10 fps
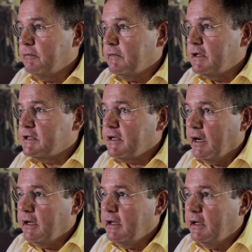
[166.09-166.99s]

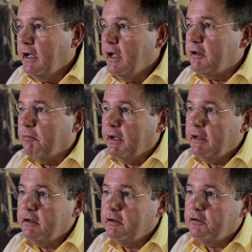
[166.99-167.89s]
Designing the
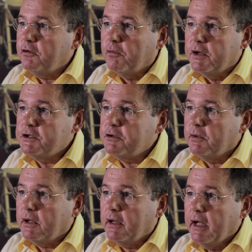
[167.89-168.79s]
method through which you
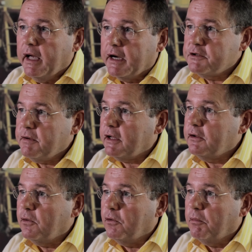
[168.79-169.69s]
will extract the
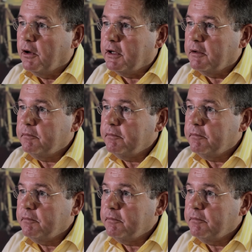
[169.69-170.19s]
ore body.